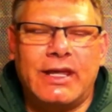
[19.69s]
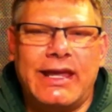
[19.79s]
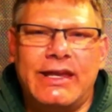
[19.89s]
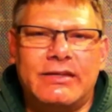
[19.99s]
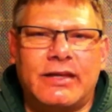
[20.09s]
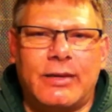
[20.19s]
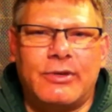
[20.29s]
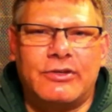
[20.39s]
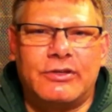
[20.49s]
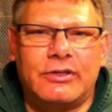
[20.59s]
Anytime
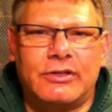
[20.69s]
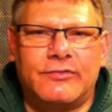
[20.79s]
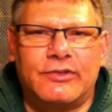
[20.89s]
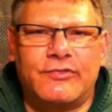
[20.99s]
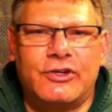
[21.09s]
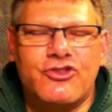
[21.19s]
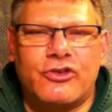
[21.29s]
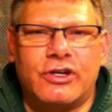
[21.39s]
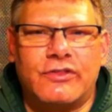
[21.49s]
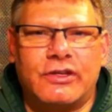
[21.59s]
that the finish
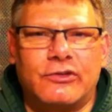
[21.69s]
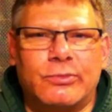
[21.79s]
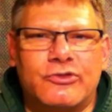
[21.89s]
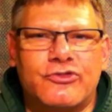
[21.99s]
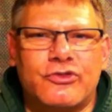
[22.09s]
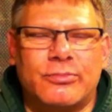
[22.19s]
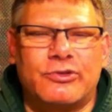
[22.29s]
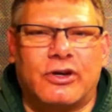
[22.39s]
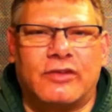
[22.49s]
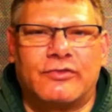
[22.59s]
or anything has been
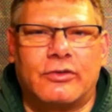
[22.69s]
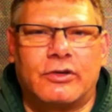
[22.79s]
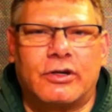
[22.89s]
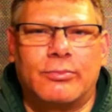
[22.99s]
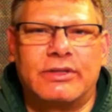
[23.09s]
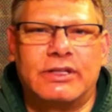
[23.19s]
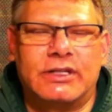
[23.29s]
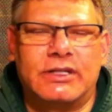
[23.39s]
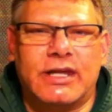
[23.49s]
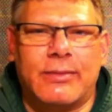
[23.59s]
stripped off or
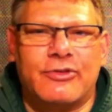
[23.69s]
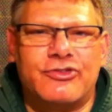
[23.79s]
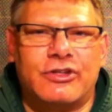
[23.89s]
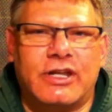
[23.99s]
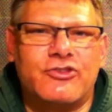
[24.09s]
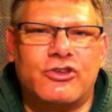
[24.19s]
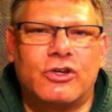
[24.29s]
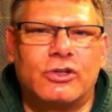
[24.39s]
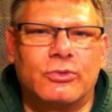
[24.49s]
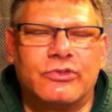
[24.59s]
completely damaged and that, you're
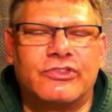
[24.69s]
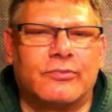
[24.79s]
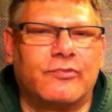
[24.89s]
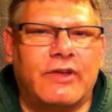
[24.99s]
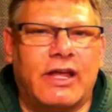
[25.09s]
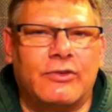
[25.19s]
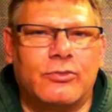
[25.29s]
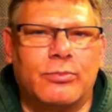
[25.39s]
going to lose some value,